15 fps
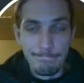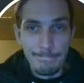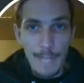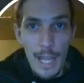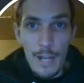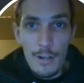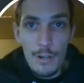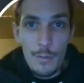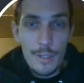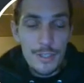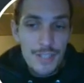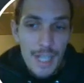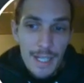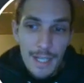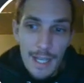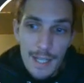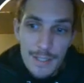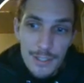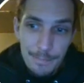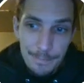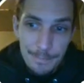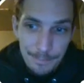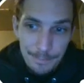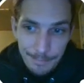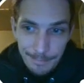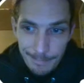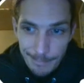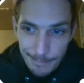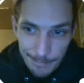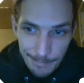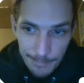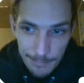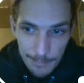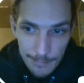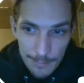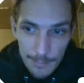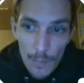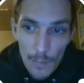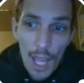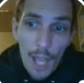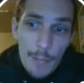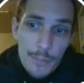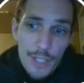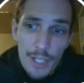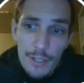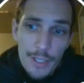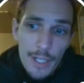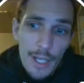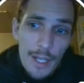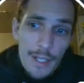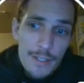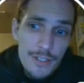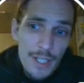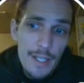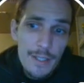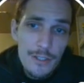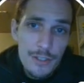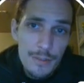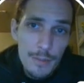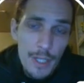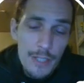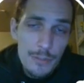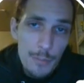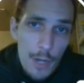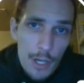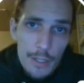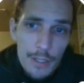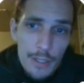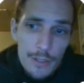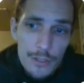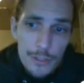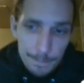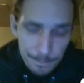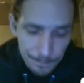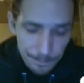I don't know what to say, guys. I'm telling you guys, as marketers,